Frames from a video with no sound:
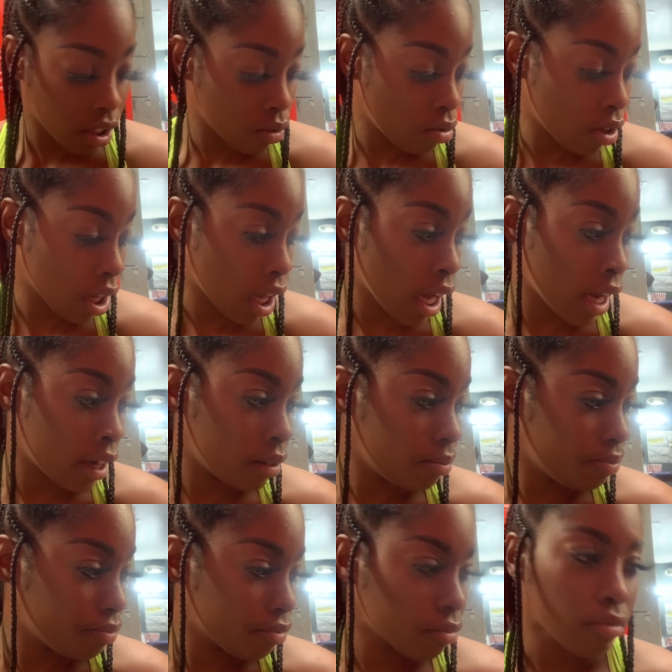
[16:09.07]
one guy.
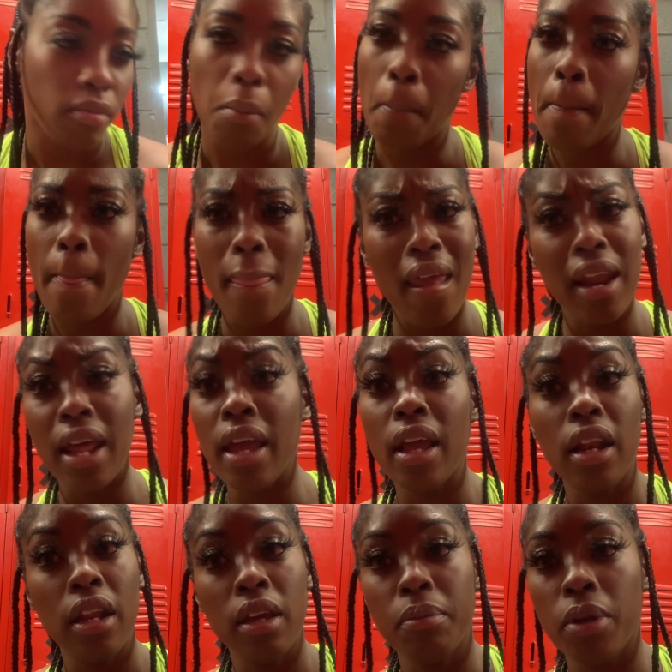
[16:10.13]
And I had
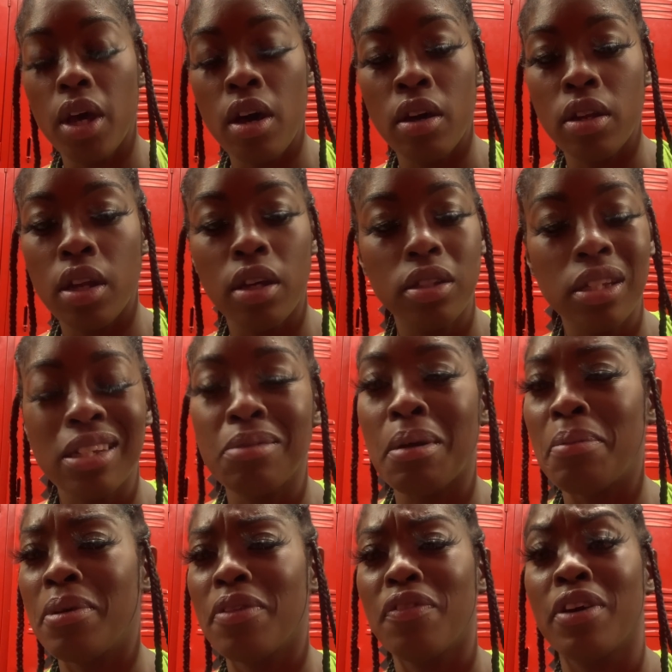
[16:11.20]
to let him know, don't touch my
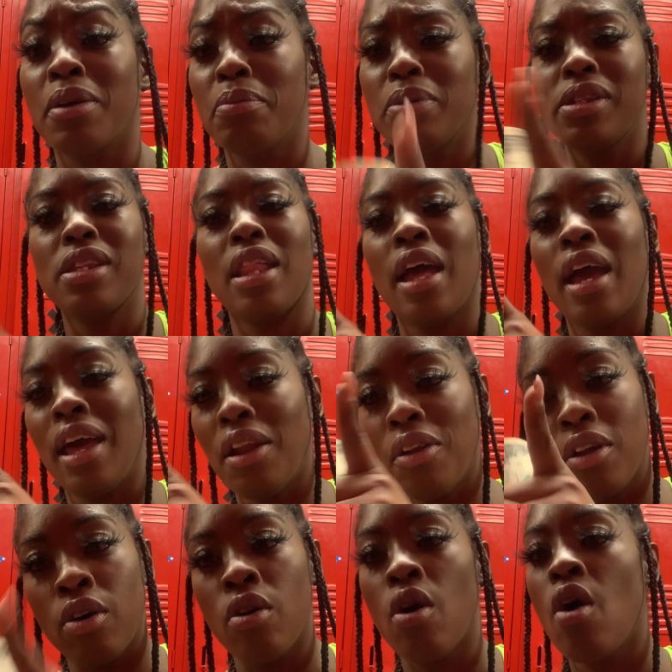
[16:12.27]
motherfucking pussy. Like, I don't
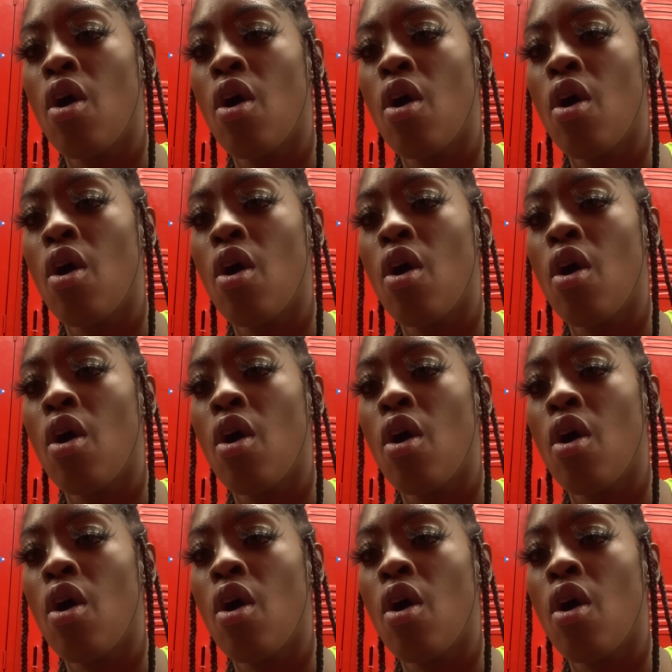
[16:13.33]
know